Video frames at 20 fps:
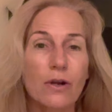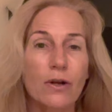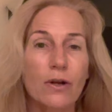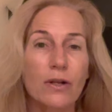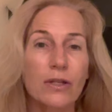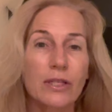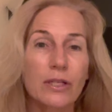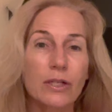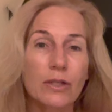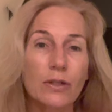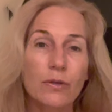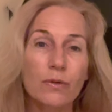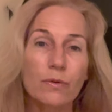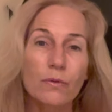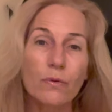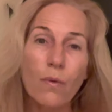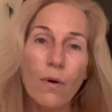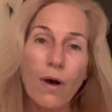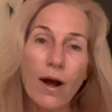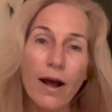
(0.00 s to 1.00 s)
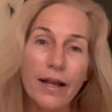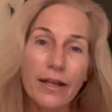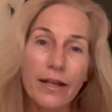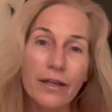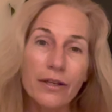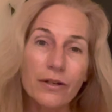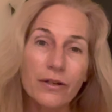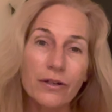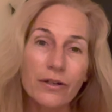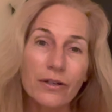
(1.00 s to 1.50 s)
are a little
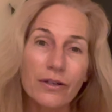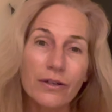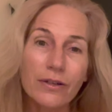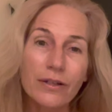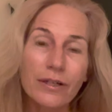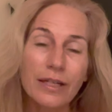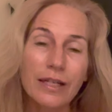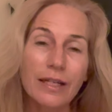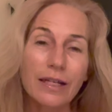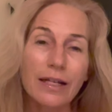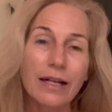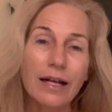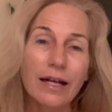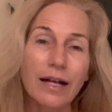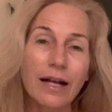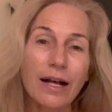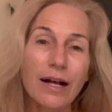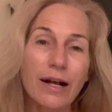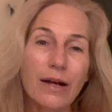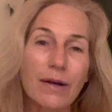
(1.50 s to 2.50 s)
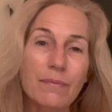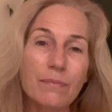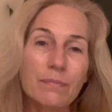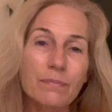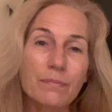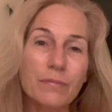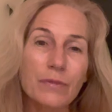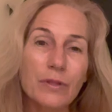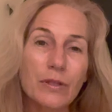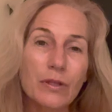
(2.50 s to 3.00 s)
quieter.
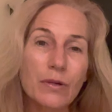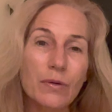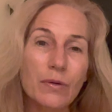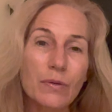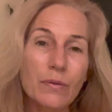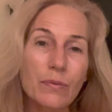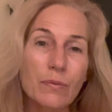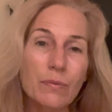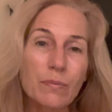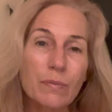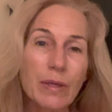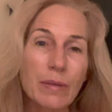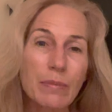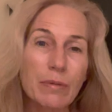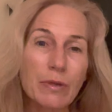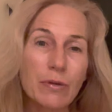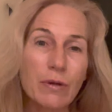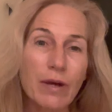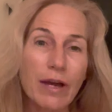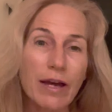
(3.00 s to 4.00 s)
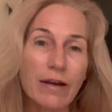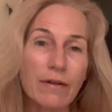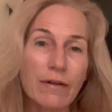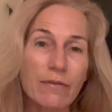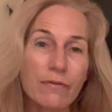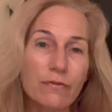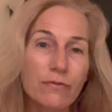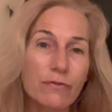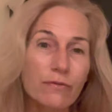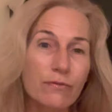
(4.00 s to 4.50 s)
Um, you know, maybe you have
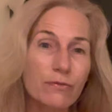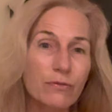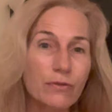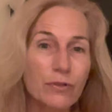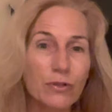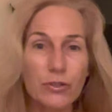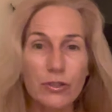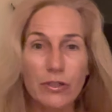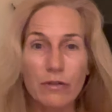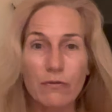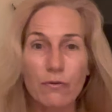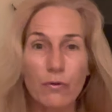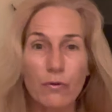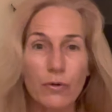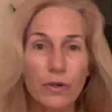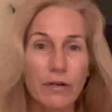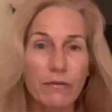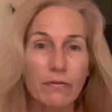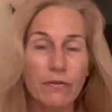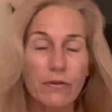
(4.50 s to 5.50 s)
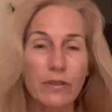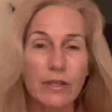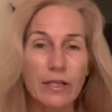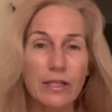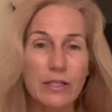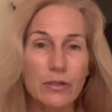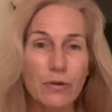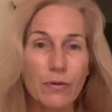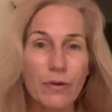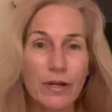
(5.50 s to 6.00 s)
usually four different
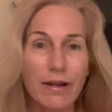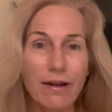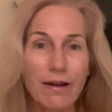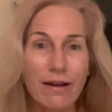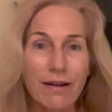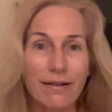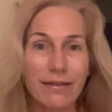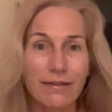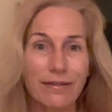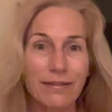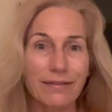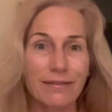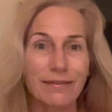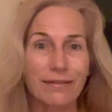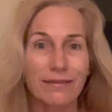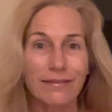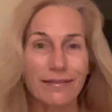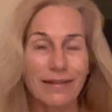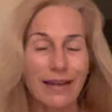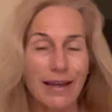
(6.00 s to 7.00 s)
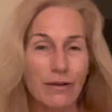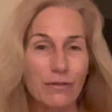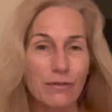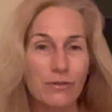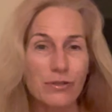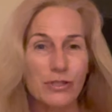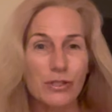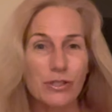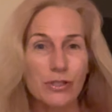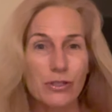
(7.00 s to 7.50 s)
things going on, and now
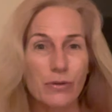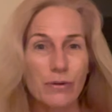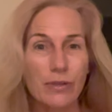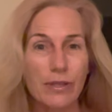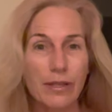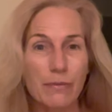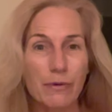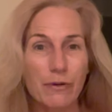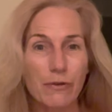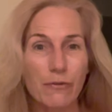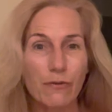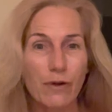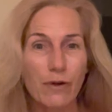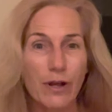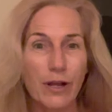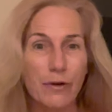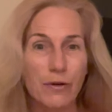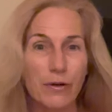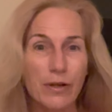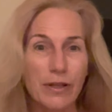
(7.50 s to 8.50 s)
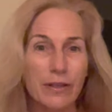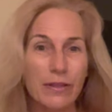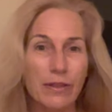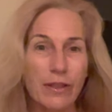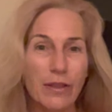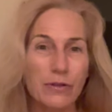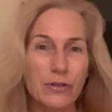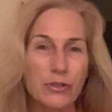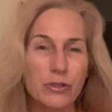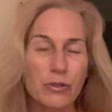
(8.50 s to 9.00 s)
just two of them are firing, and the
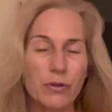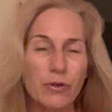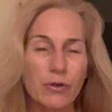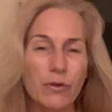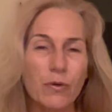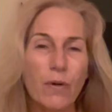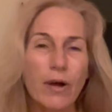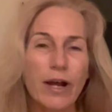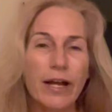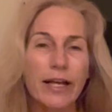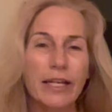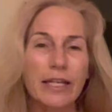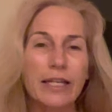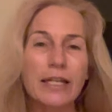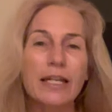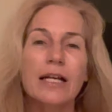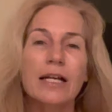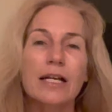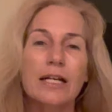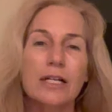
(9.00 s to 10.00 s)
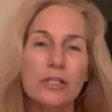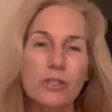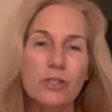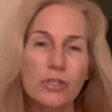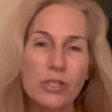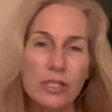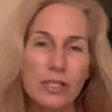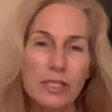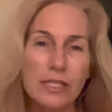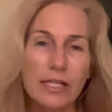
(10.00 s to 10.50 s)
other two are quiet. And
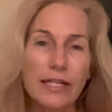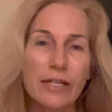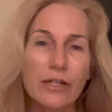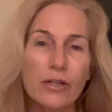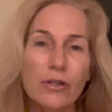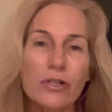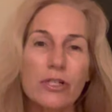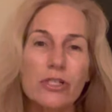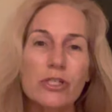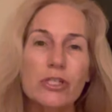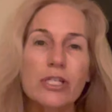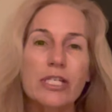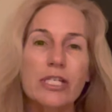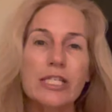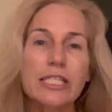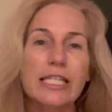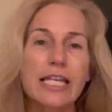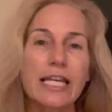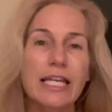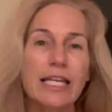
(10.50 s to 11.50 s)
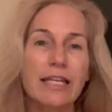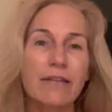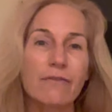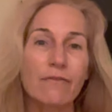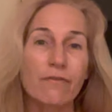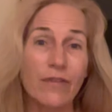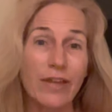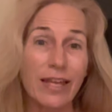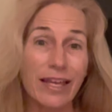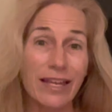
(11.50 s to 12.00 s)
just I encourage you to take
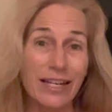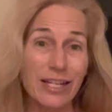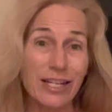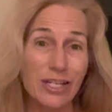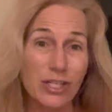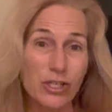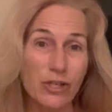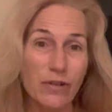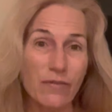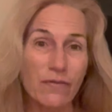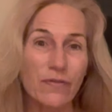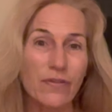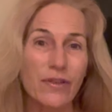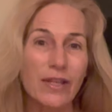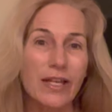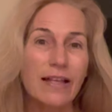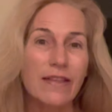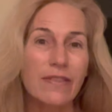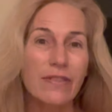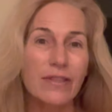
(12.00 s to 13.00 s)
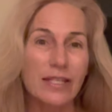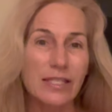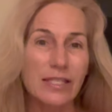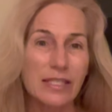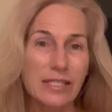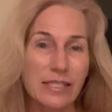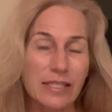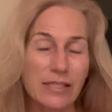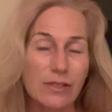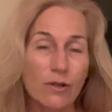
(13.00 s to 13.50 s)
advantage of
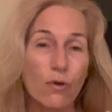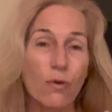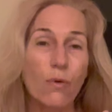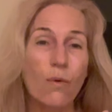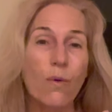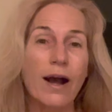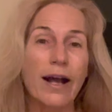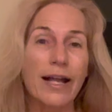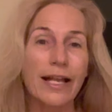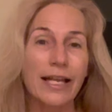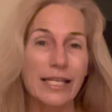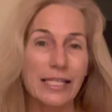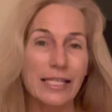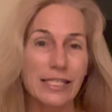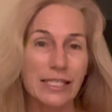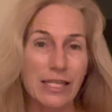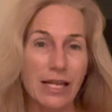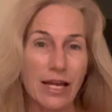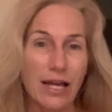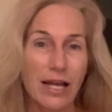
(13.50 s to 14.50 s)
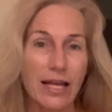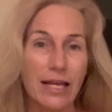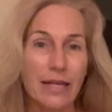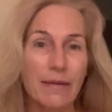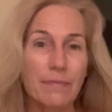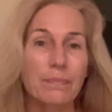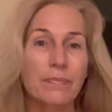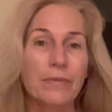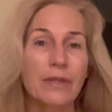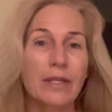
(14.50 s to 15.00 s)
this quiet time